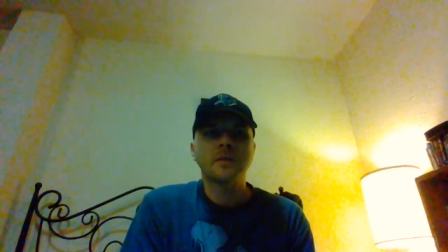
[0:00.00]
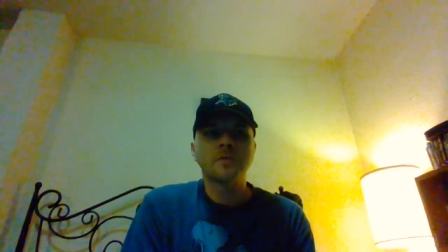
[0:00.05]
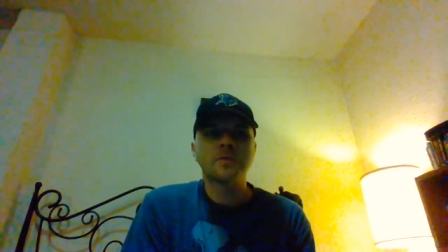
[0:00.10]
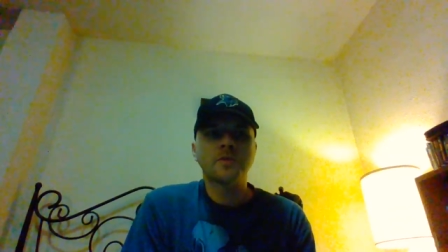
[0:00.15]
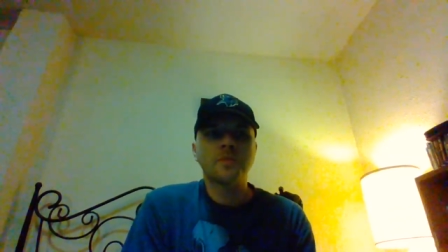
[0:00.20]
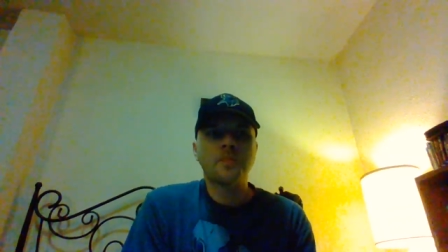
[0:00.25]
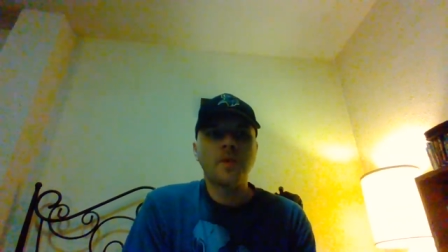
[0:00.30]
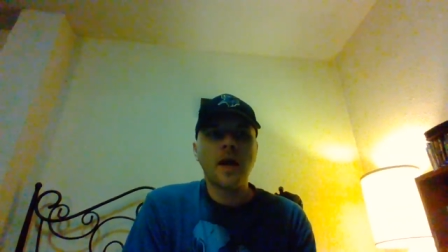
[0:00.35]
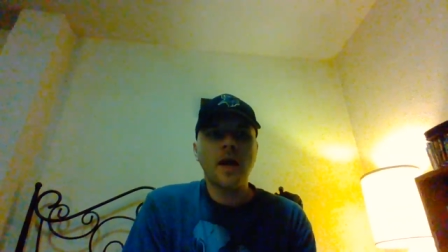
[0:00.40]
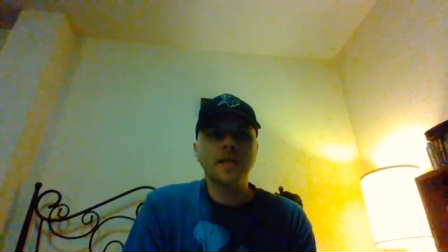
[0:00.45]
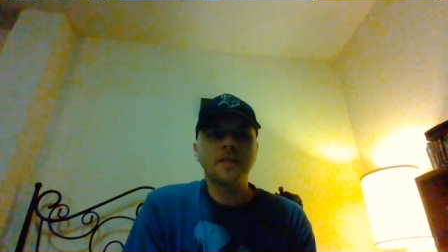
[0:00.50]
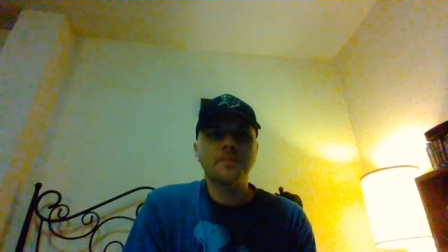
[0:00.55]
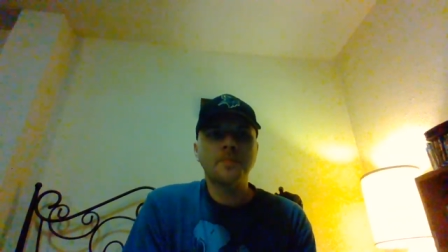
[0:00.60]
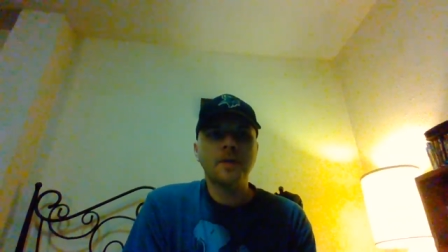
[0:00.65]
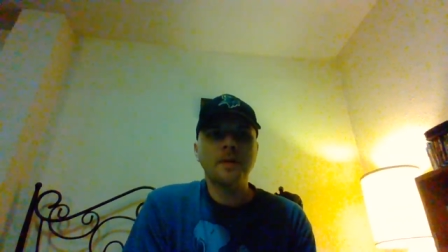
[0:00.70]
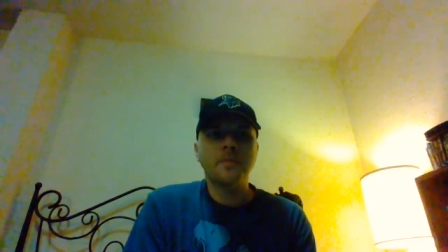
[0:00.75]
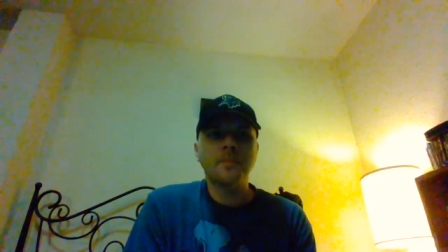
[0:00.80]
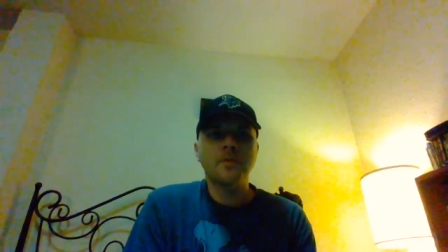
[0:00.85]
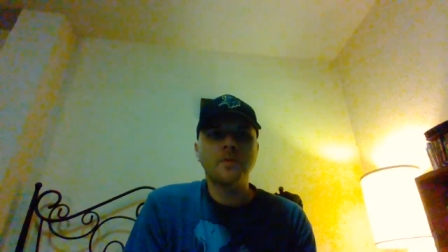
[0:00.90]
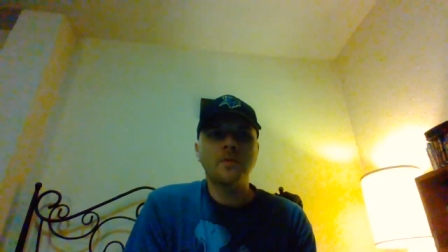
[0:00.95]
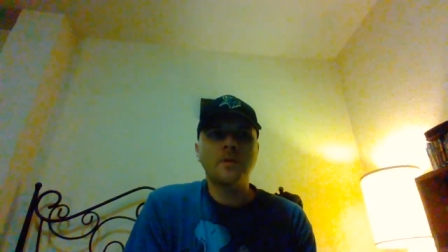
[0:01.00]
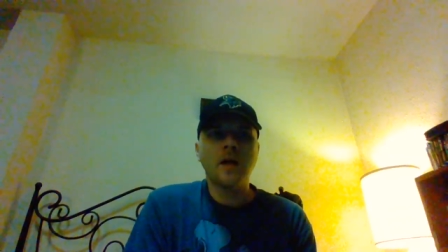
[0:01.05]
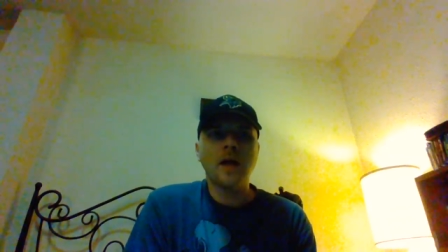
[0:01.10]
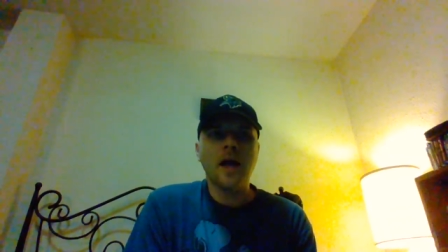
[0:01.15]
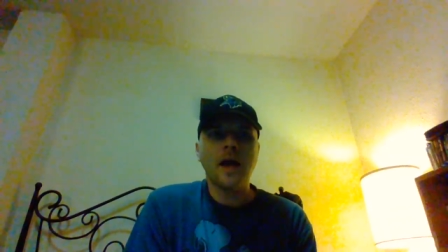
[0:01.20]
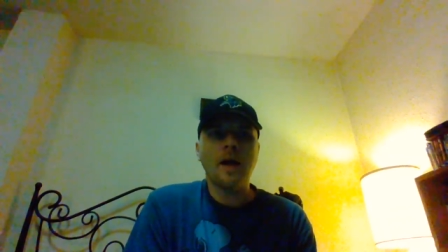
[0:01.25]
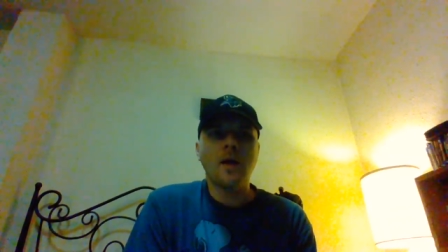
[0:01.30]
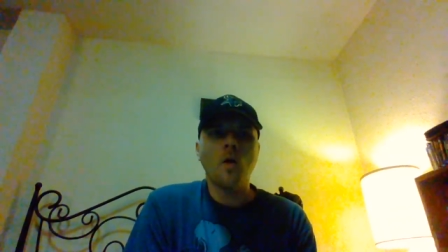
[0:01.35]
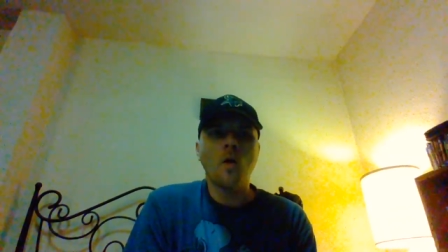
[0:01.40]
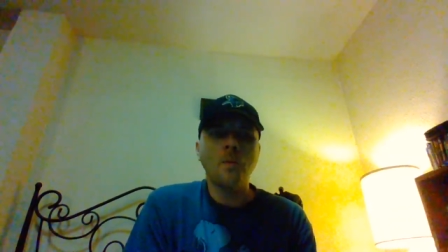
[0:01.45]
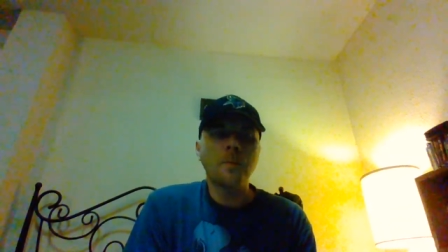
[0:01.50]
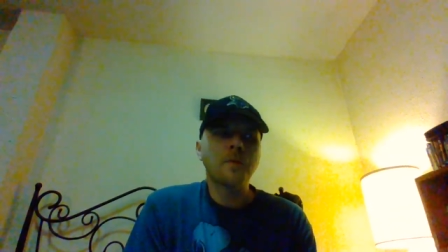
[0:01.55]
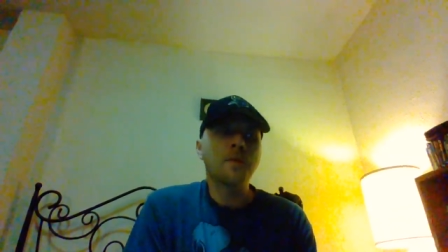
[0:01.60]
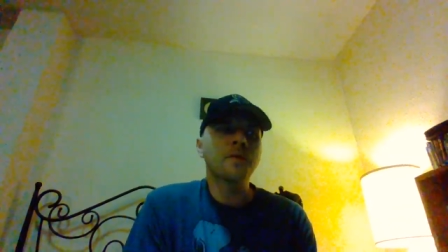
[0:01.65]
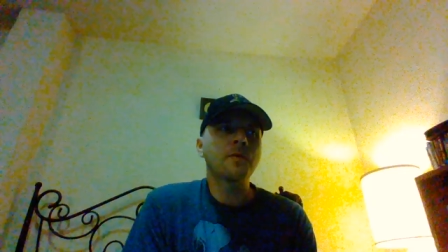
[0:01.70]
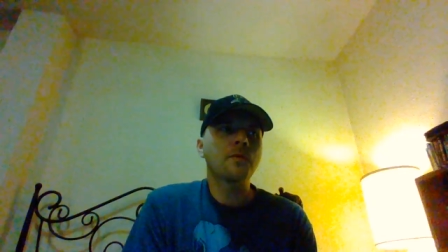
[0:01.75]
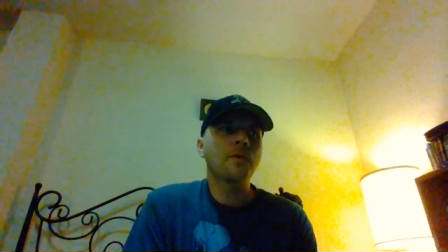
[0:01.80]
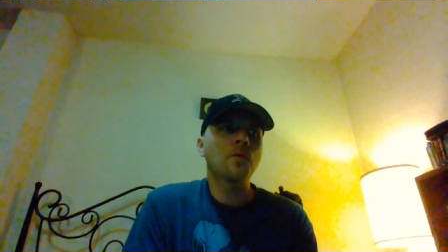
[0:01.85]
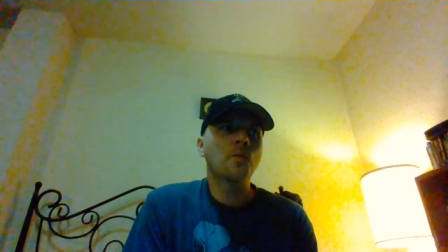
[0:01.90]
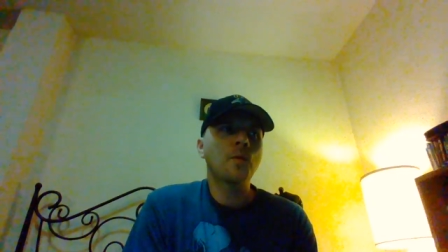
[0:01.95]
surprise people. I hope
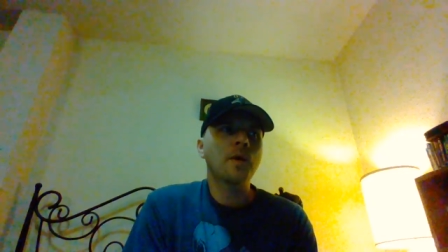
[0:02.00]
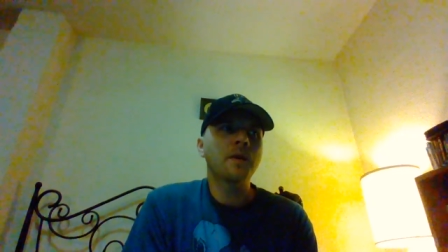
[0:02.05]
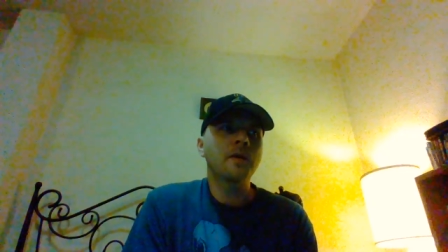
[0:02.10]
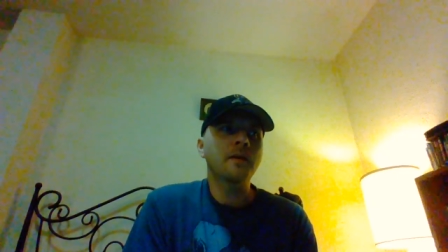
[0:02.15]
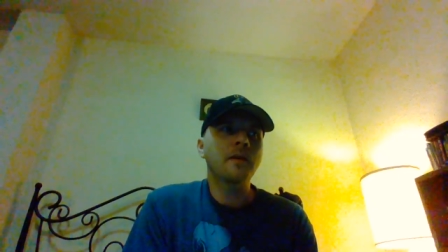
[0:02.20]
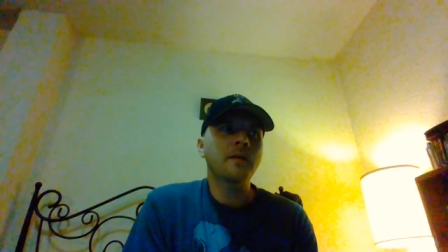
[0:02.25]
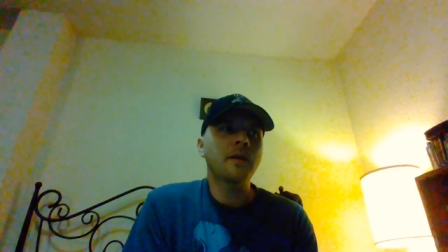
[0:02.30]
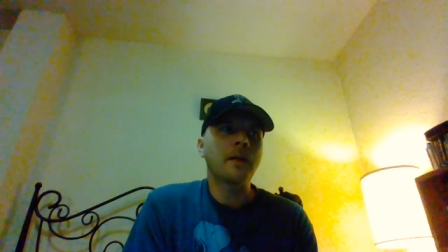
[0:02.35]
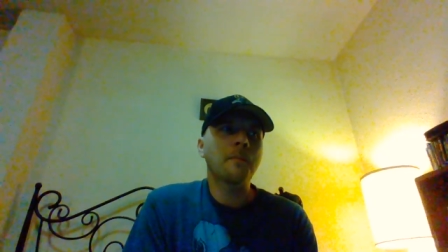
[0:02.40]
they're going to win.